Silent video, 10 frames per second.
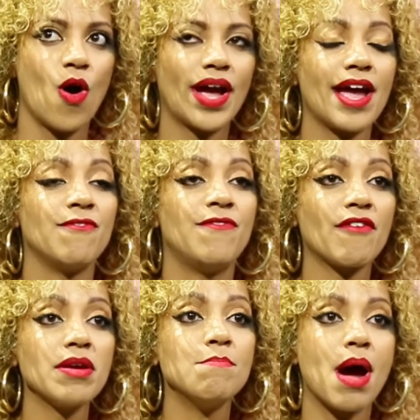Okay, a
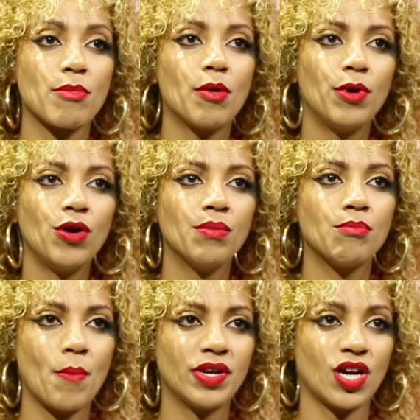very memorable
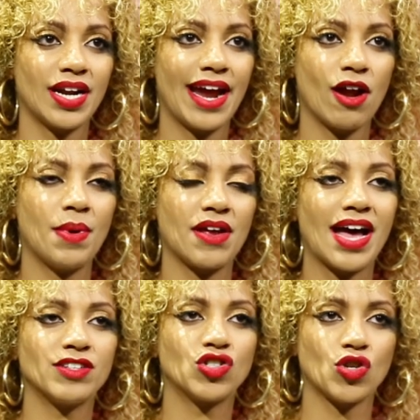moment on air, but I've
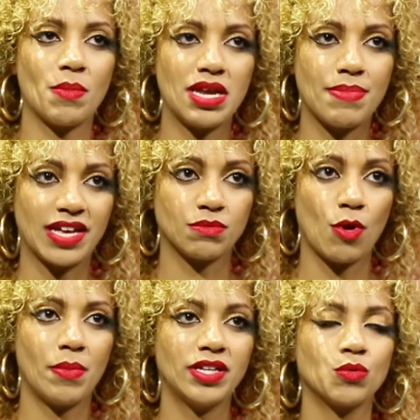had so many best
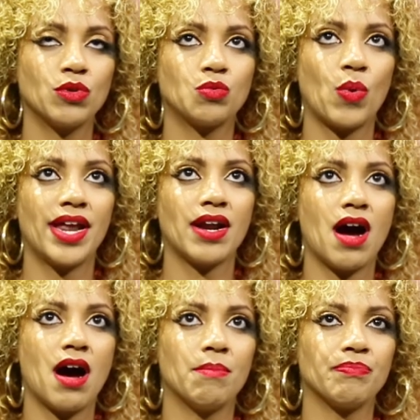moments, was when
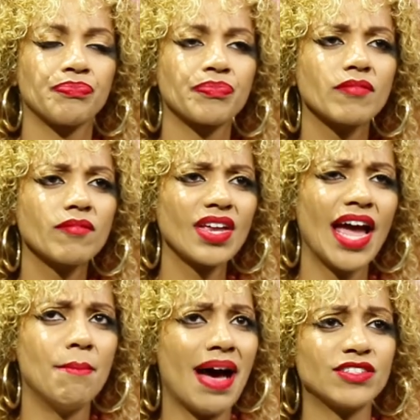
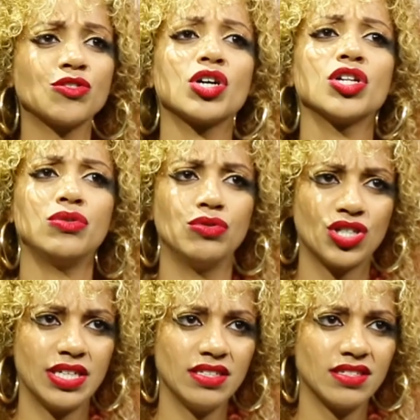a master
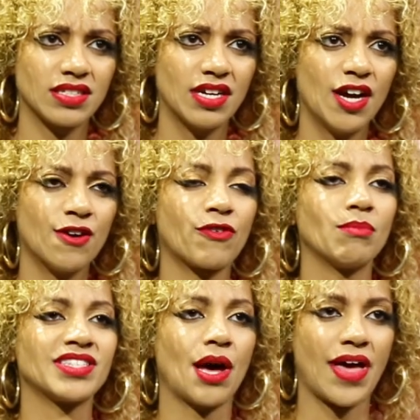illusionist
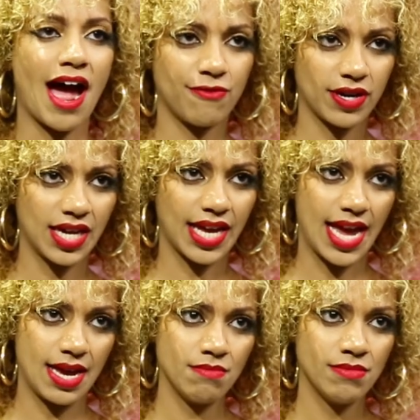from South Africa
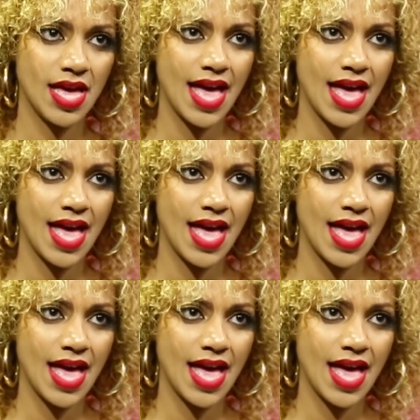came